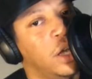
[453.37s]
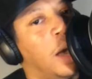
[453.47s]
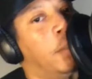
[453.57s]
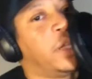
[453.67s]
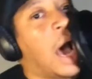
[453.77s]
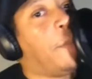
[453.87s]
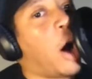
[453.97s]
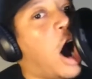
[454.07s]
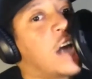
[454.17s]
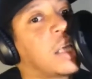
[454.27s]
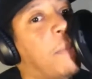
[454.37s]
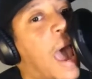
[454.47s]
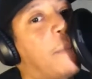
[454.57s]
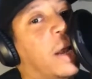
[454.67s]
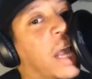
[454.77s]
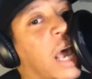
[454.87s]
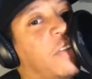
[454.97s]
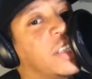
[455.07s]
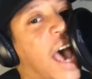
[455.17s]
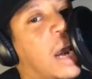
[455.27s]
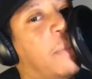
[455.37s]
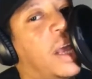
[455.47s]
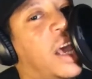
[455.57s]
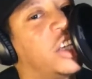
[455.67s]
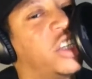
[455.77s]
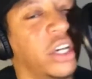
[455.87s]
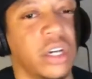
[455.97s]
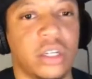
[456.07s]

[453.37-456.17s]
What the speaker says: But them boys that made believers out of me this year.